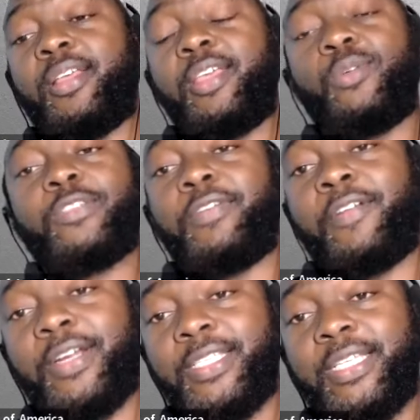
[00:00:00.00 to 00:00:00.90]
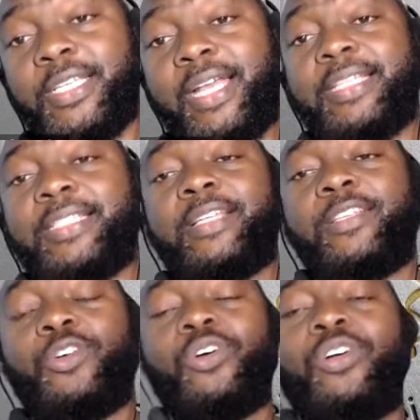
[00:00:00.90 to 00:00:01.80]
he was very, very sick. And they said,
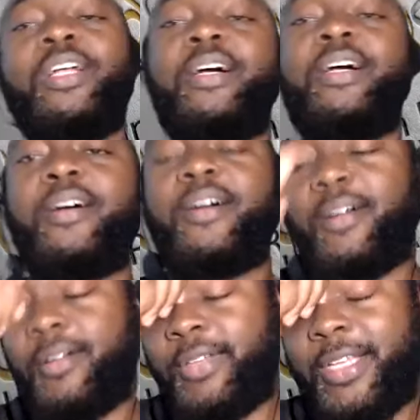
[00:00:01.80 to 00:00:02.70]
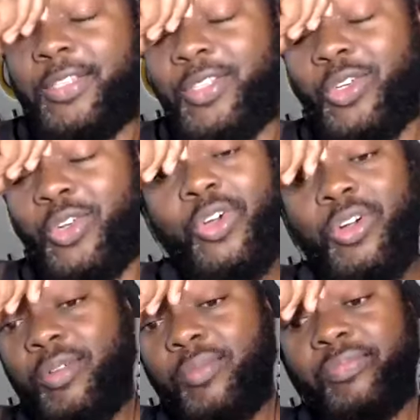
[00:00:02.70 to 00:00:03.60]
you know, there's
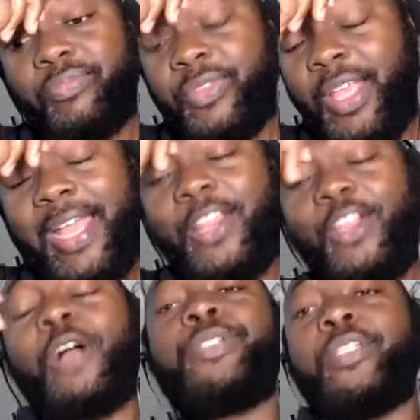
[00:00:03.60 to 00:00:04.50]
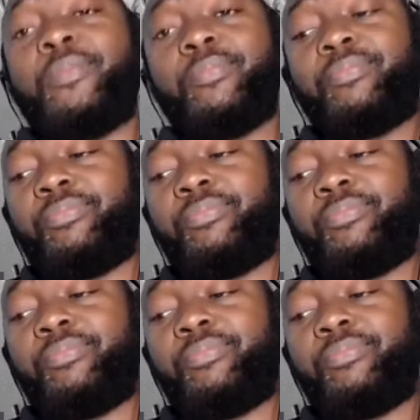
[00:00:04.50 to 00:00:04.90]
no any option